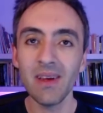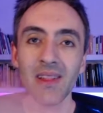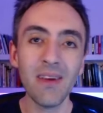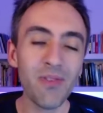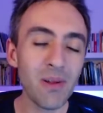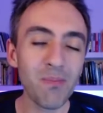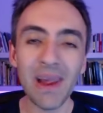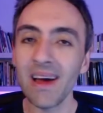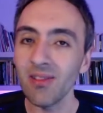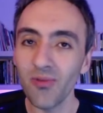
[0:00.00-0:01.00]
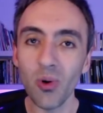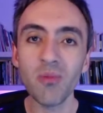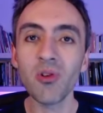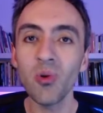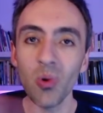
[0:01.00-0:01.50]
different
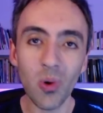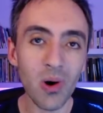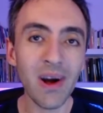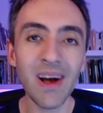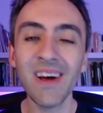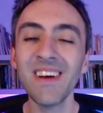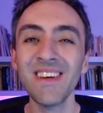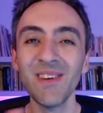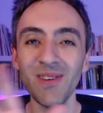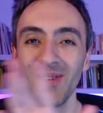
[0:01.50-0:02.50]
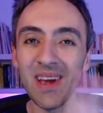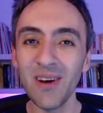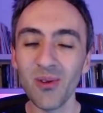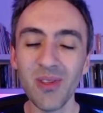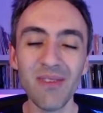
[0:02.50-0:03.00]
platforms, Quora, you can
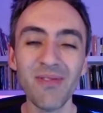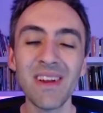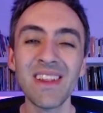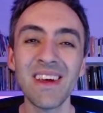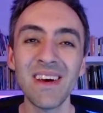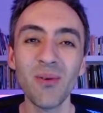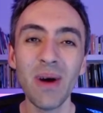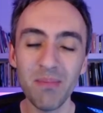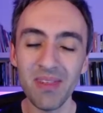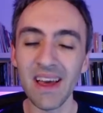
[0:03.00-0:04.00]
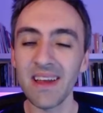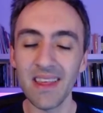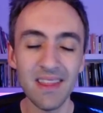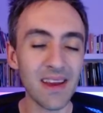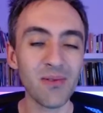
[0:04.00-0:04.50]
go to different websites,
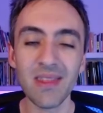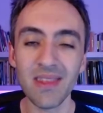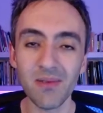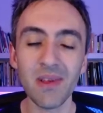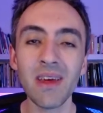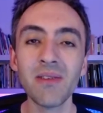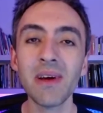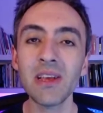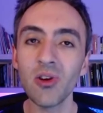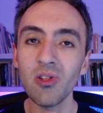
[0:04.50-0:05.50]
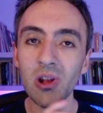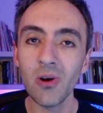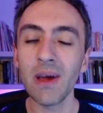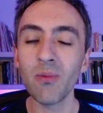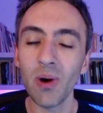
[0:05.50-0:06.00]
etc., etc., etc., and just
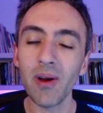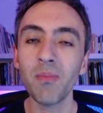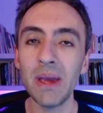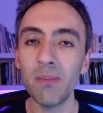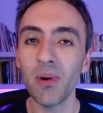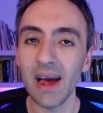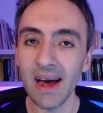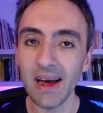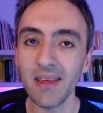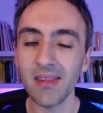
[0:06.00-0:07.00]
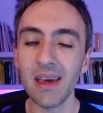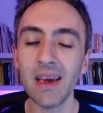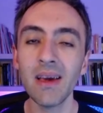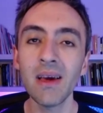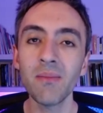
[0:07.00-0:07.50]
look at what are people
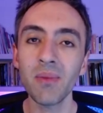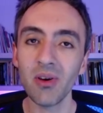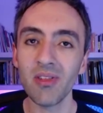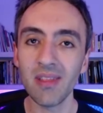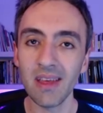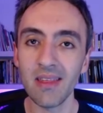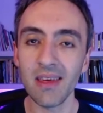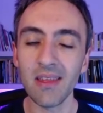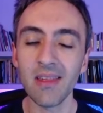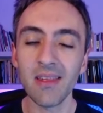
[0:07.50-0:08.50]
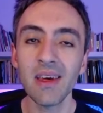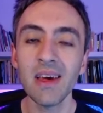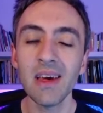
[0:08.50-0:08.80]
asking, because this is